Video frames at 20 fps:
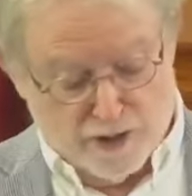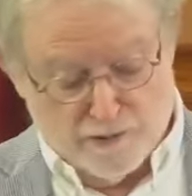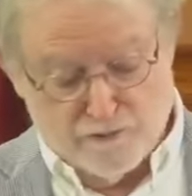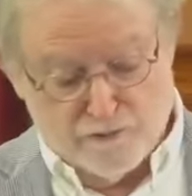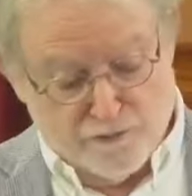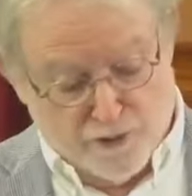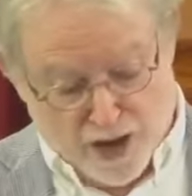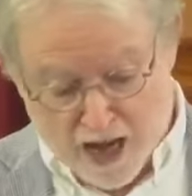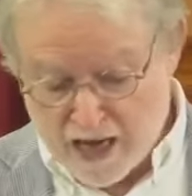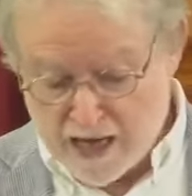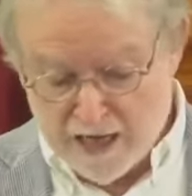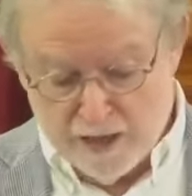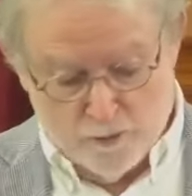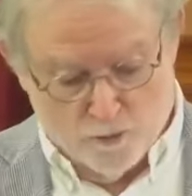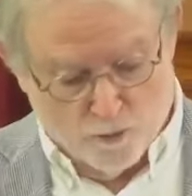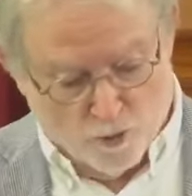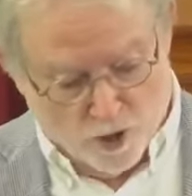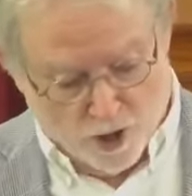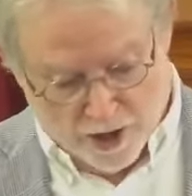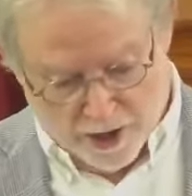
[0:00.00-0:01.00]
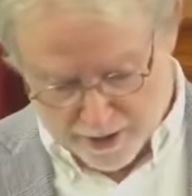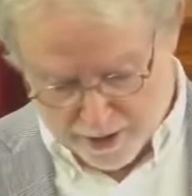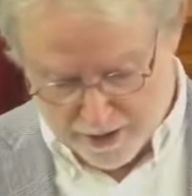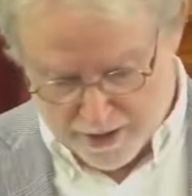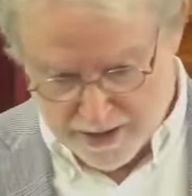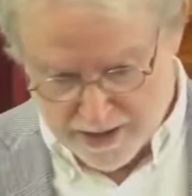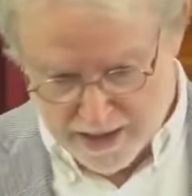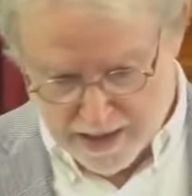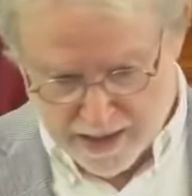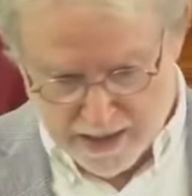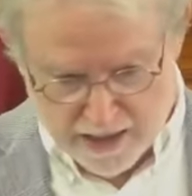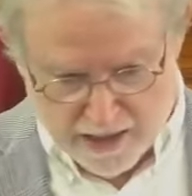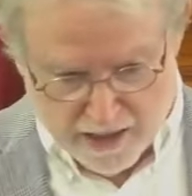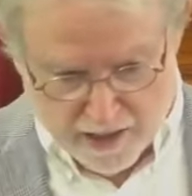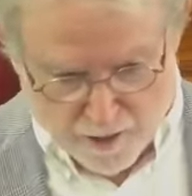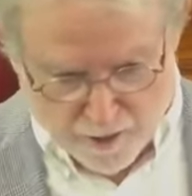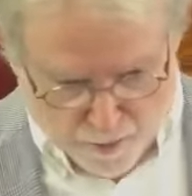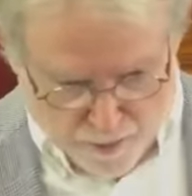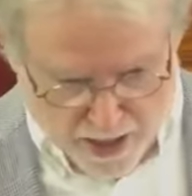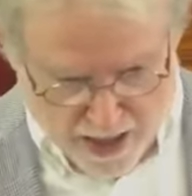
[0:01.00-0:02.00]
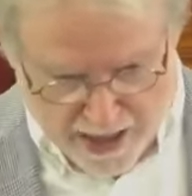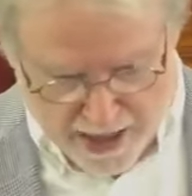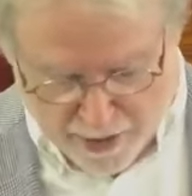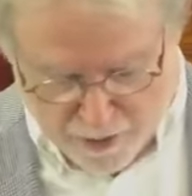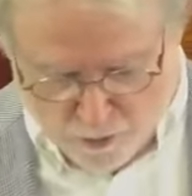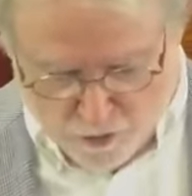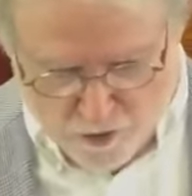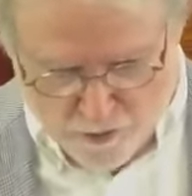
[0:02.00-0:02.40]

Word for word: a fine one by a